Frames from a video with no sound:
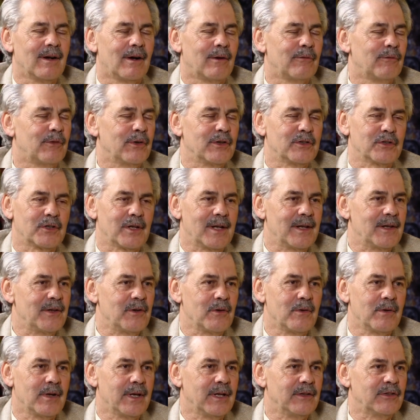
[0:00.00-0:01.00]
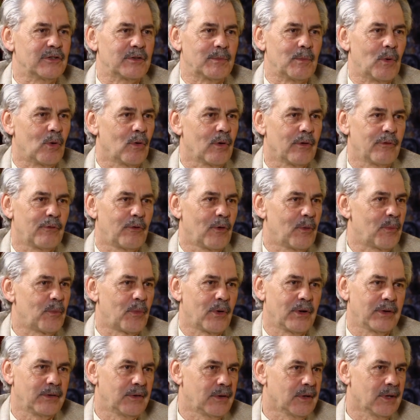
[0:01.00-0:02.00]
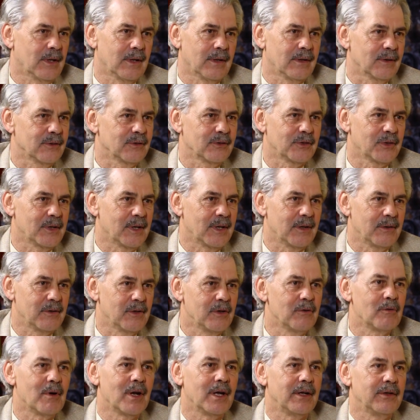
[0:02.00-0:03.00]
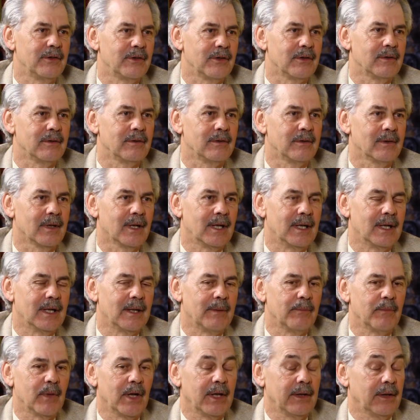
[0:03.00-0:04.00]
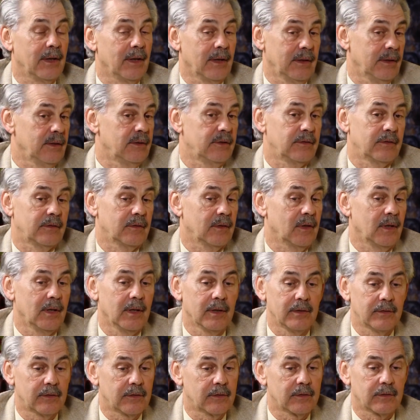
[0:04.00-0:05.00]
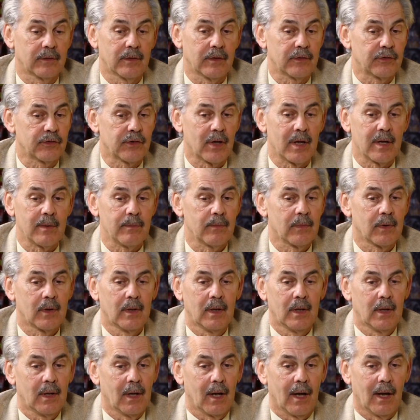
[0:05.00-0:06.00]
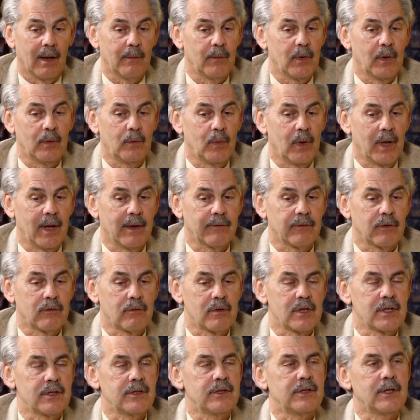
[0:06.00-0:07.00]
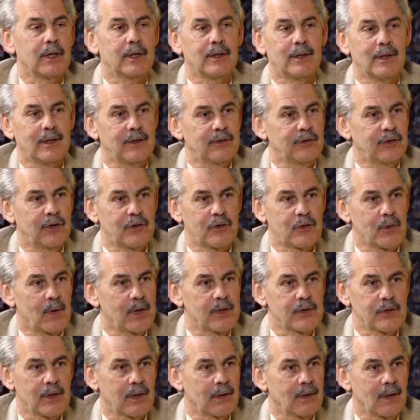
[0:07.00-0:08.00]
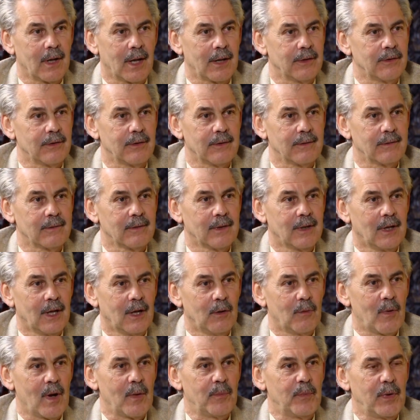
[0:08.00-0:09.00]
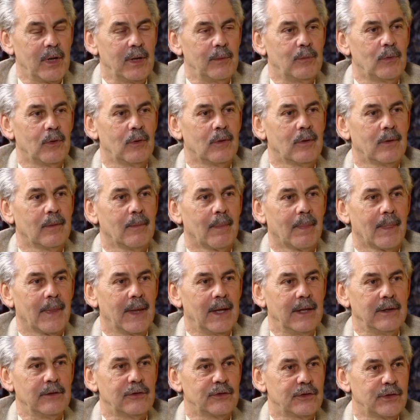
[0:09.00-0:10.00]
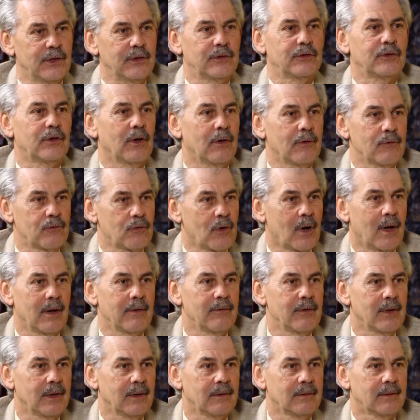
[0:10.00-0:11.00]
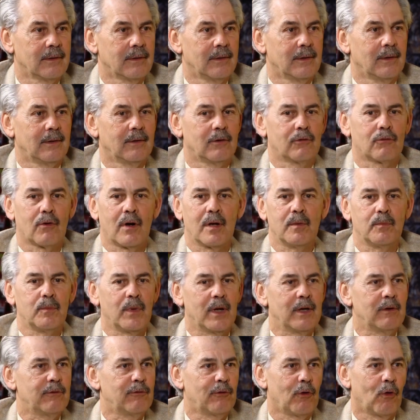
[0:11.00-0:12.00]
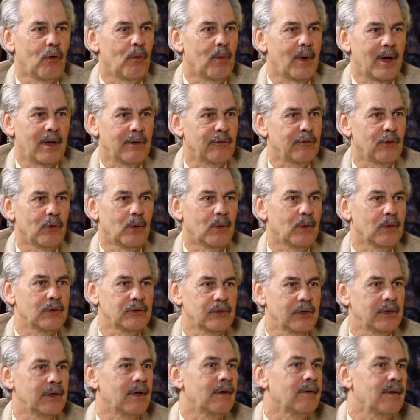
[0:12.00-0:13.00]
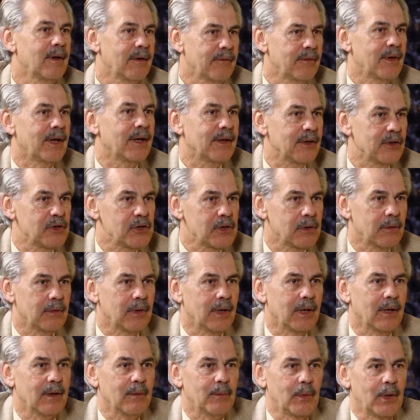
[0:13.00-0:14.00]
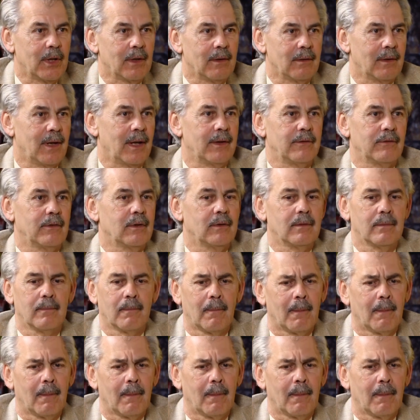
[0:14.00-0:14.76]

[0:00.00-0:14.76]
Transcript: Obviously you need smaller footprint cars, you know, you really do. It's the same. I mean, we have a ridiculous situation in London where people insist on driving great big 4x4s. You don't have that issue here, but in London,